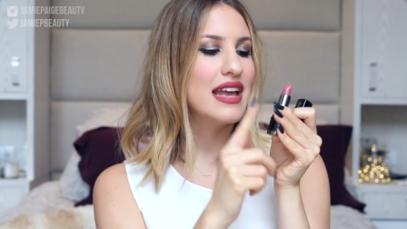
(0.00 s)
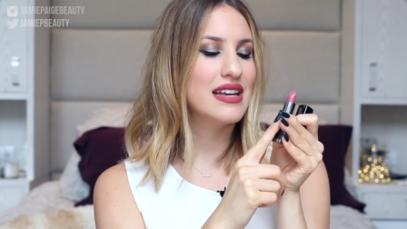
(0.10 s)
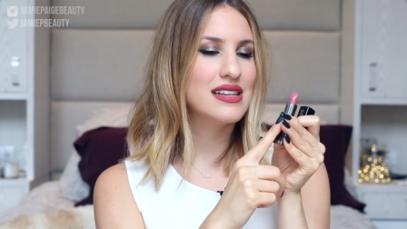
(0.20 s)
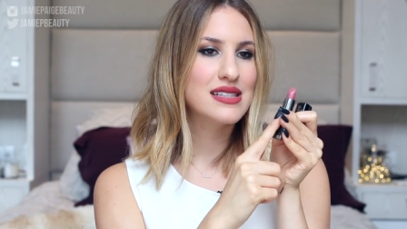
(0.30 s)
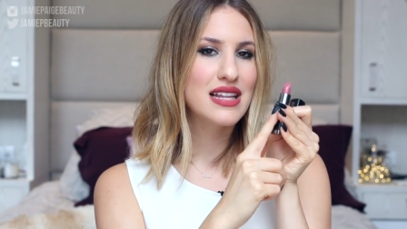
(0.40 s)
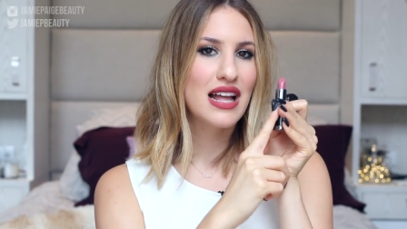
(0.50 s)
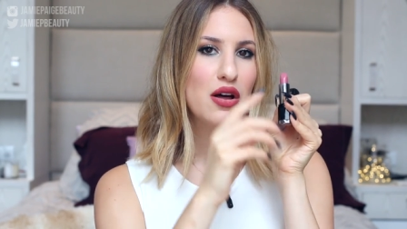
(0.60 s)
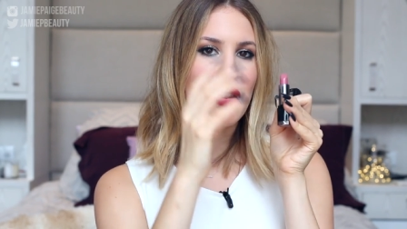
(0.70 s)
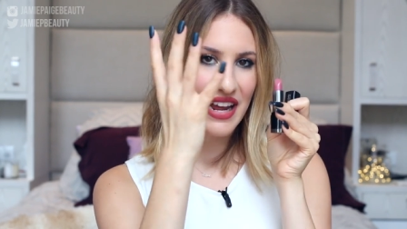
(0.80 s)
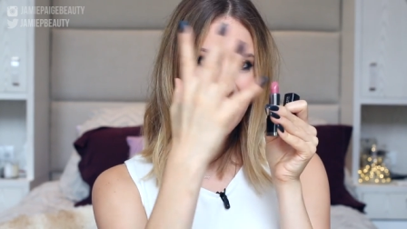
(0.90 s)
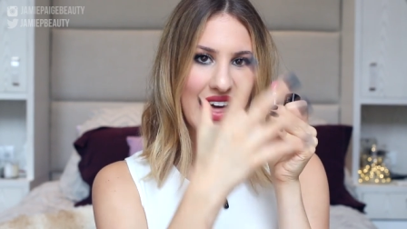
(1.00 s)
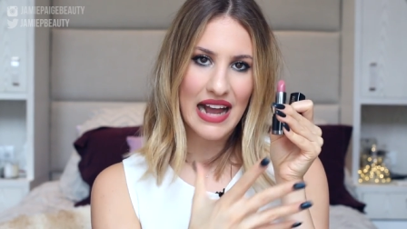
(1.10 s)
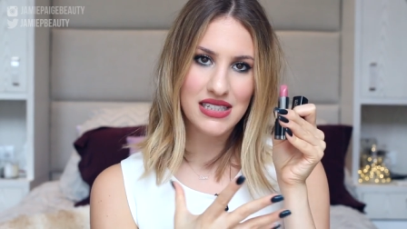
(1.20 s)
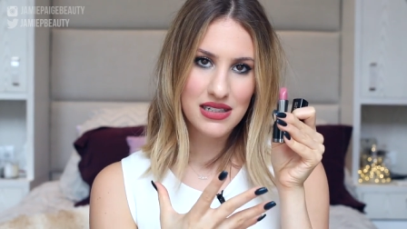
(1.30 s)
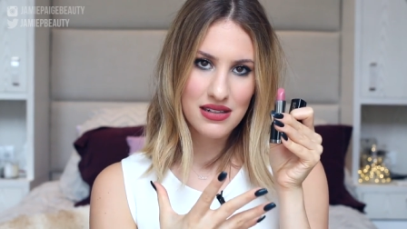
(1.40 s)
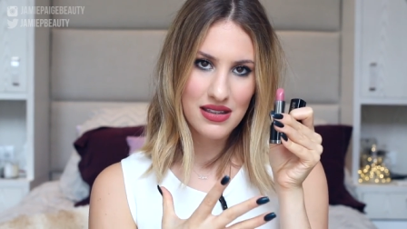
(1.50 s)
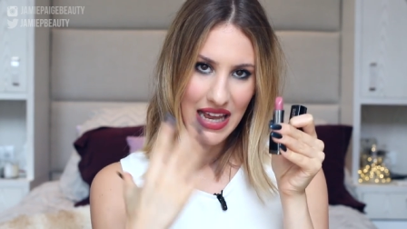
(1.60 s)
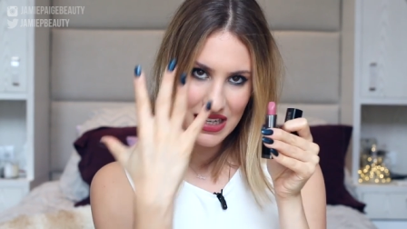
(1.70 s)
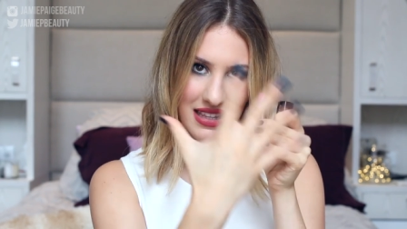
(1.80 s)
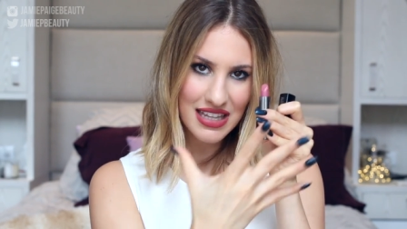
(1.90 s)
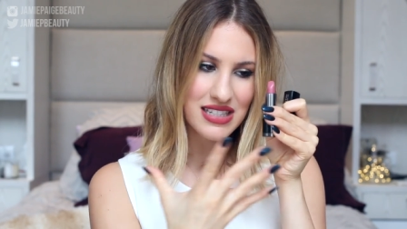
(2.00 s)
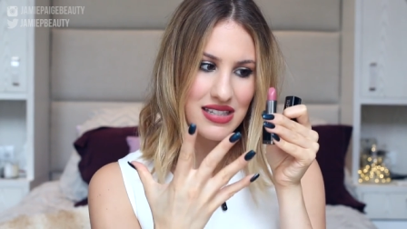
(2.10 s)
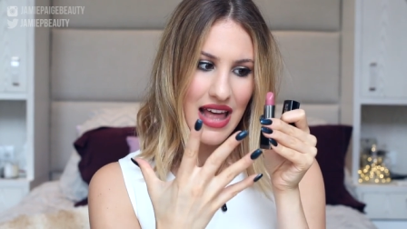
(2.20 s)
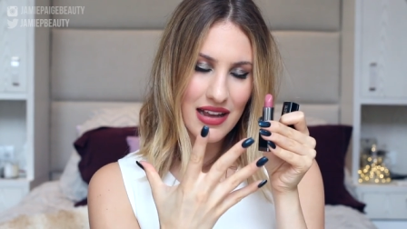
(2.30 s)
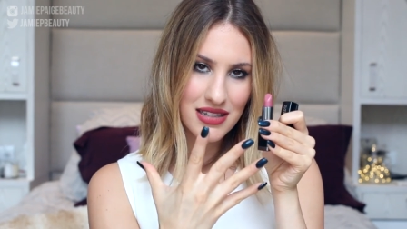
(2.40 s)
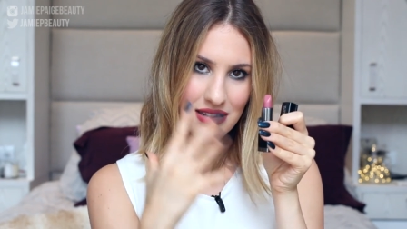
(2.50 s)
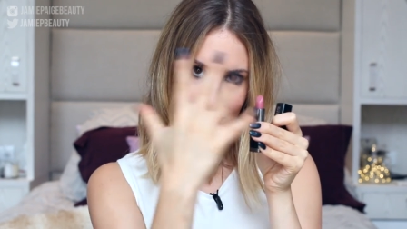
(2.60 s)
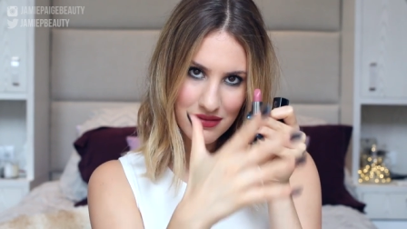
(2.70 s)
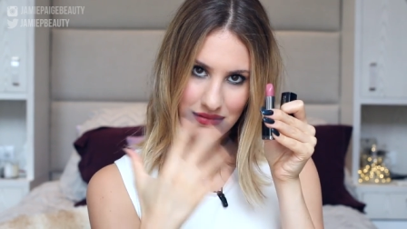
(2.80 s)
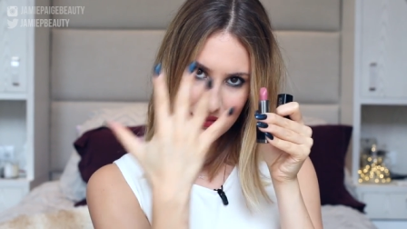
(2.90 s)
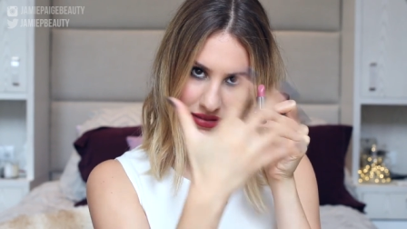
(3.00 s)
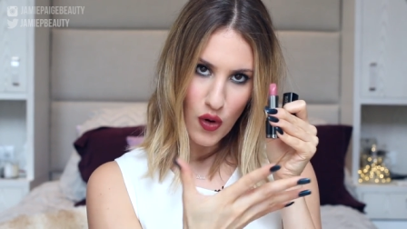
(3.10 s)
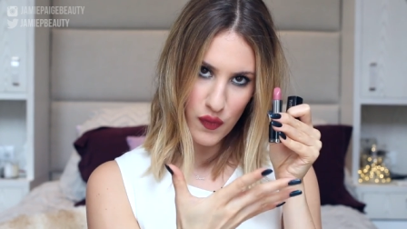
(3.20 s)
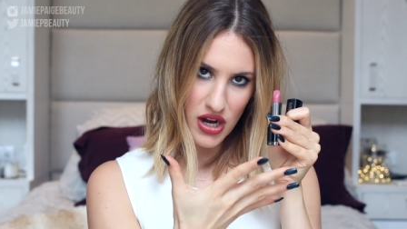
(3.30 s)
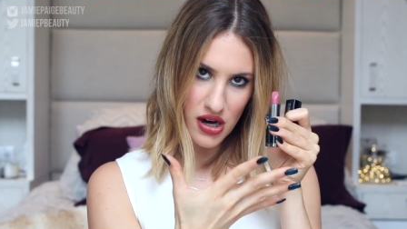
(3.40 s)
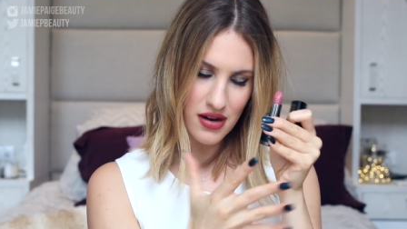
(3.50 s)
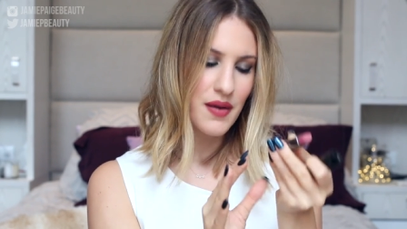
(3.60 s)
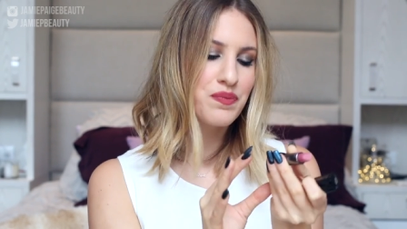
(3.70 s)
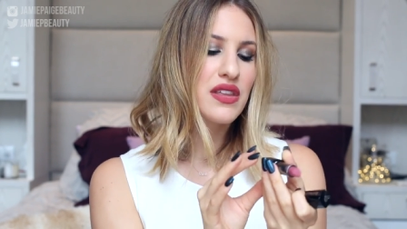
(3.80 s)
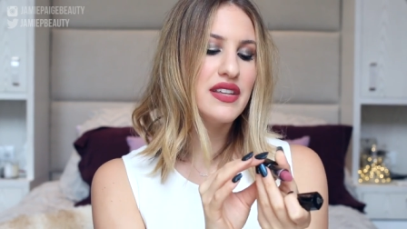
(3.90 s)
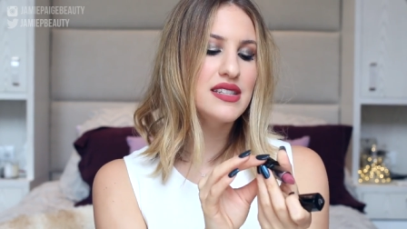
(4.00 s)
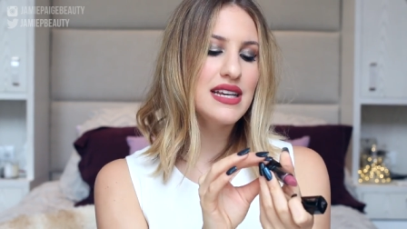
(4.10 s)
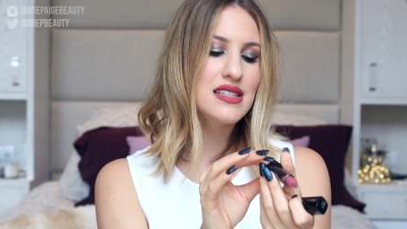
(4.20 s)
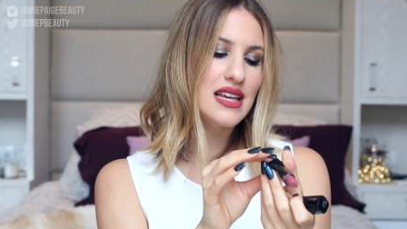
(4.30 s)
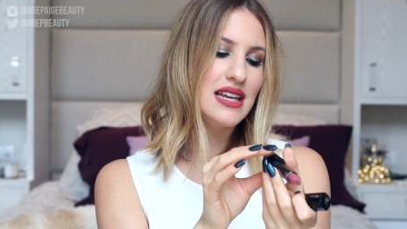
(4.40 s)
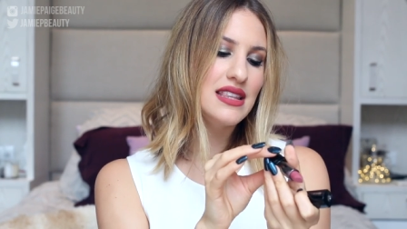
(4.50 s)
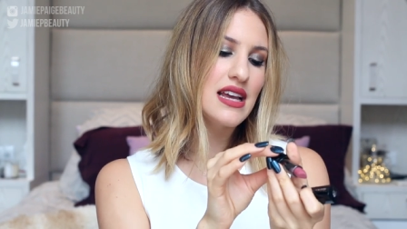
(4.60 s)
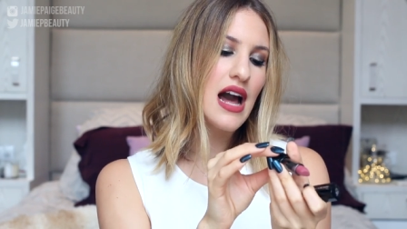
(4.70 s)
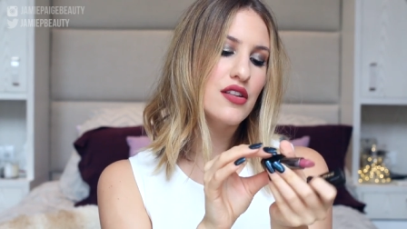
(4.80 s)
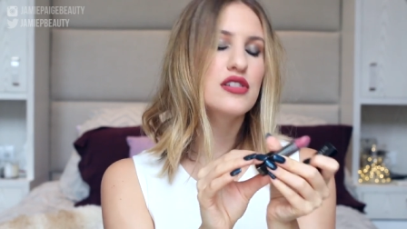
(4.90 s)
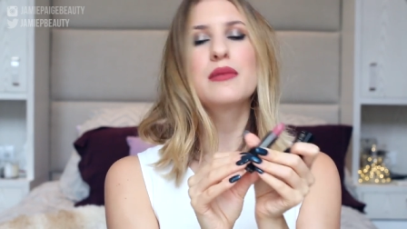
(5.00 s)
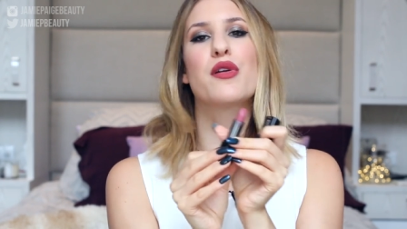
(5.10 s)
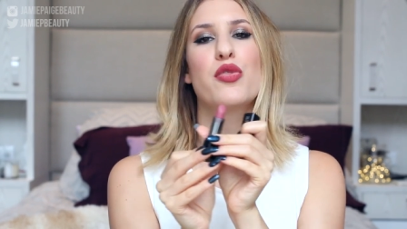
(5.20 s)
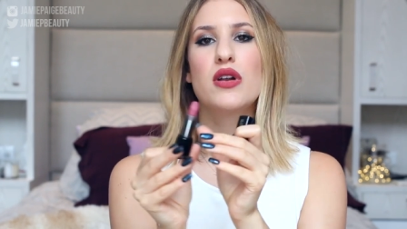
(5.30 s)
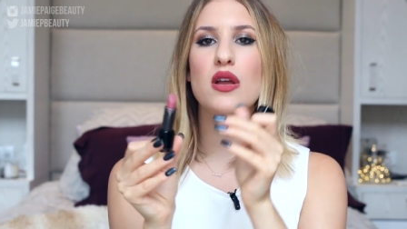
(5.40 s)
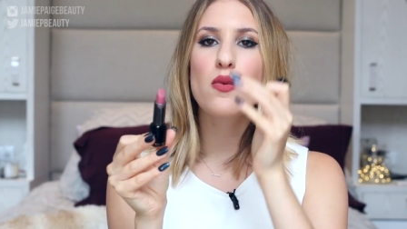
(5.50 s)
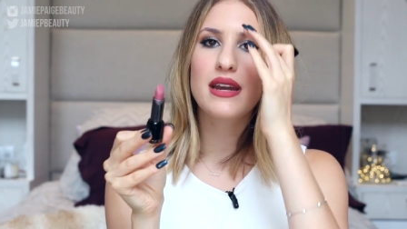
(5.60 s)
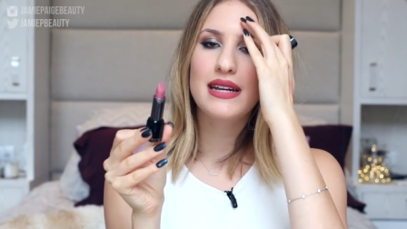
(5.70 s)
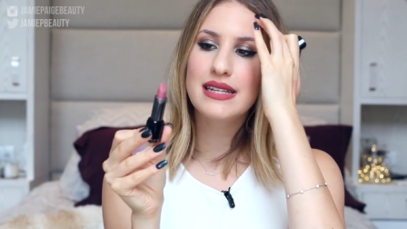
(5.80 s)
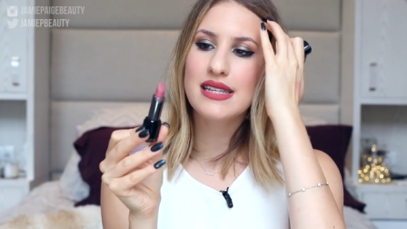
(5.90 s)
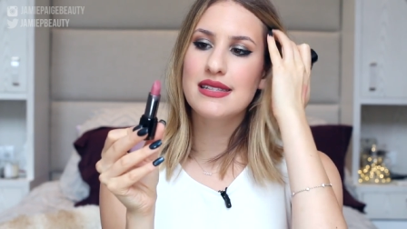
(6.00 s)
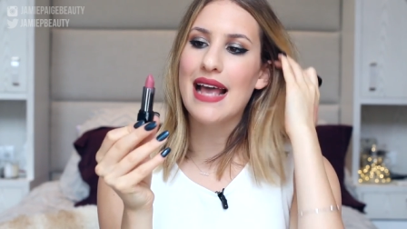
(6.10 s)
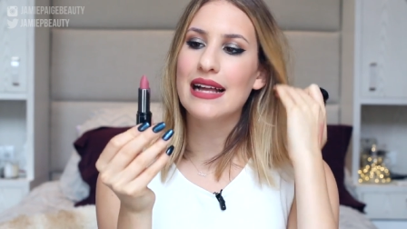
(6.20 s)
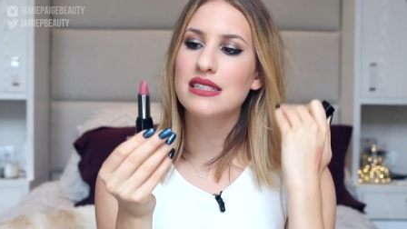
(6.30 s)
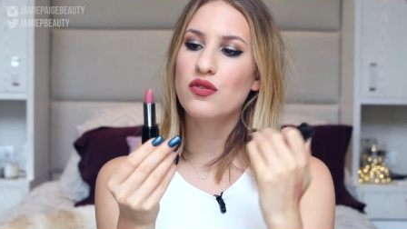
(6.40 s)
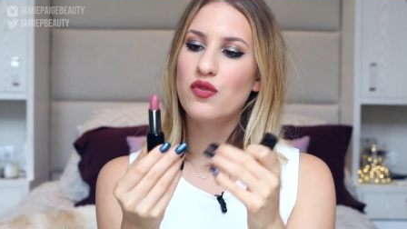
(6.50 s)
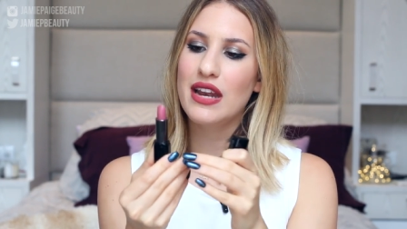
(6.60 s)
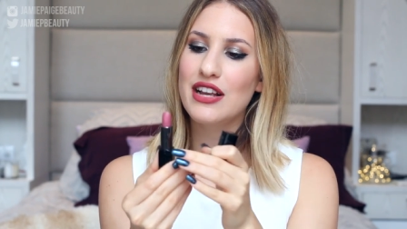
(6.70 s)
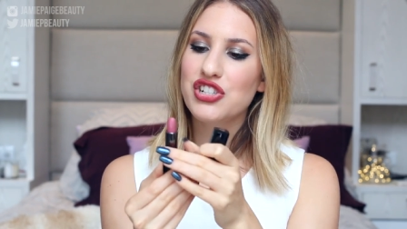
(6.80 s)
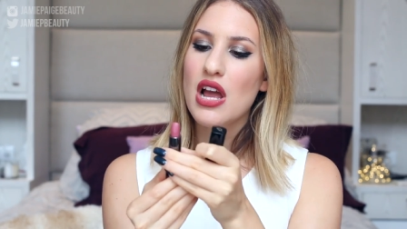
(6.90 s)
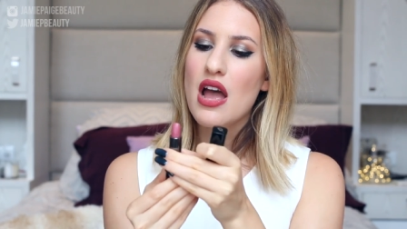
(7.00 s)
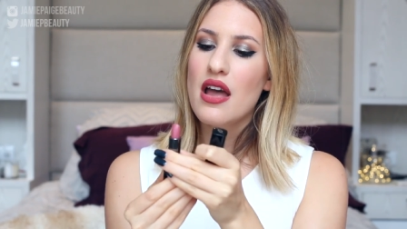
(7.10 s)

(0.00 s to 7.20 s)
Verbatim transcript: is like that. That This is that over here. This is in the color number 31. It is a satin finish.